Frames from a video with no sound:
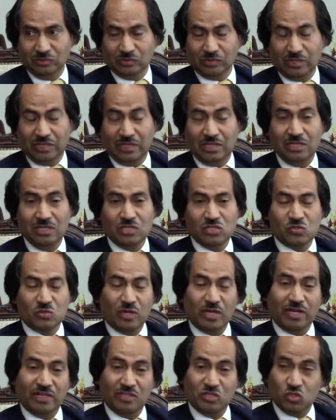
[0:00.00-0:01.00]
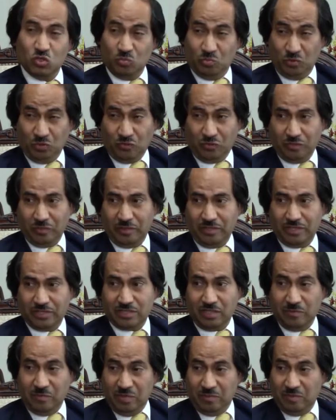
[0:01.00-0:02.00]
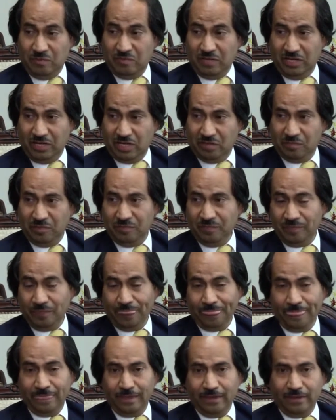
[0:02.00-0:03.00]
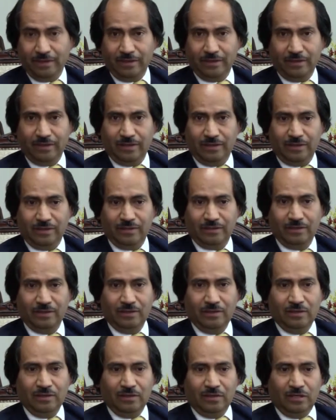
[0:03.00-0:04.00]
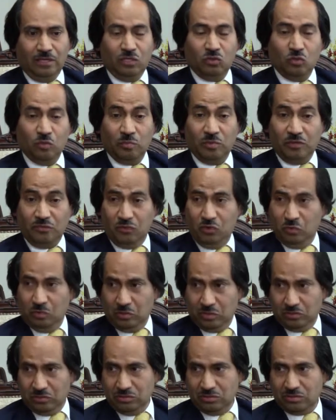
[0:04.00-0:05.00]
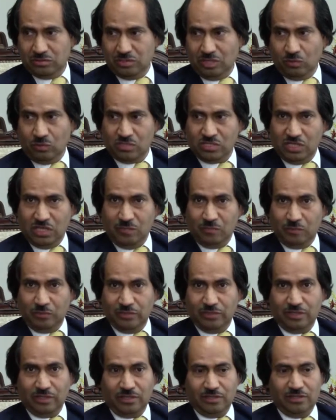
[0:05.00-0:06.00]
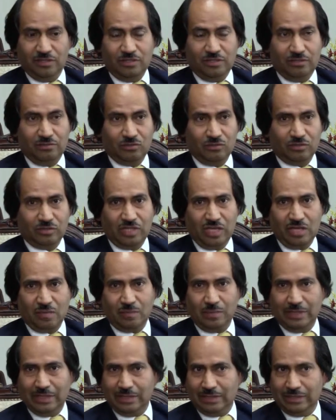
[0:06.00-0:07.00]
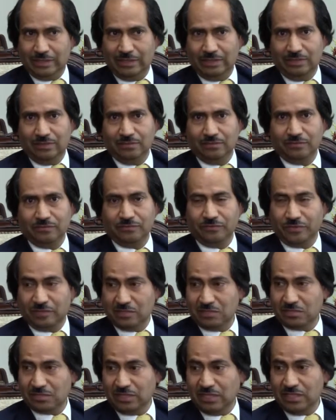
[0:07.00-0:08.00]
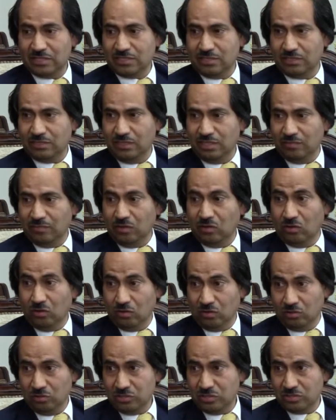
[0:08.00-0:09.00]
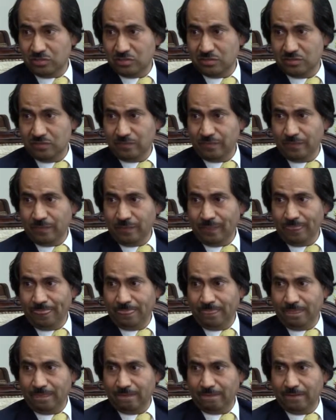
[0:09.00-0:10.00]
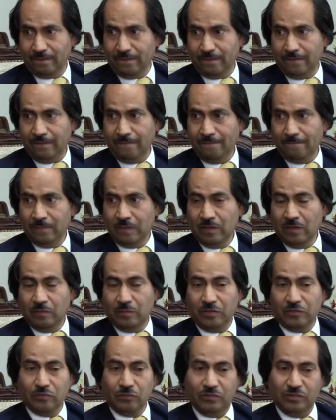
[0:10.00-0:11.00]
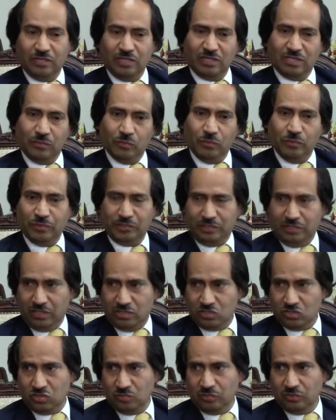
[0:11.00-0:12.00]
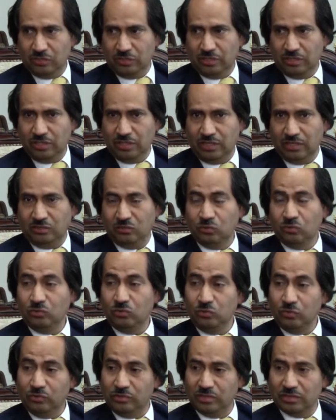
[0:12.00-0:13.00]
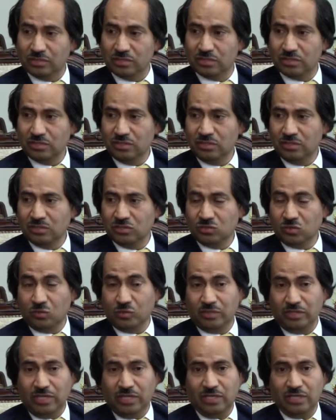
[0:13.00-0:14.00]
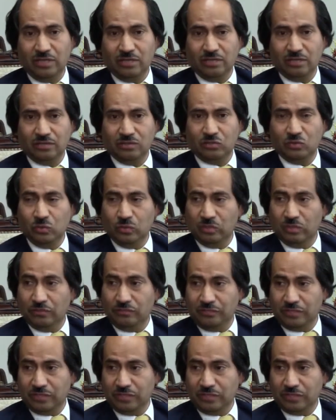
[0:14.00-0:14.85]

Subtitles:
Okay. So I got the support from her that made me very happy. And it took me a few months. That was April, and I did not take my first class until about August. Okay, but during that time we were taking some of the nutrients. So when I took the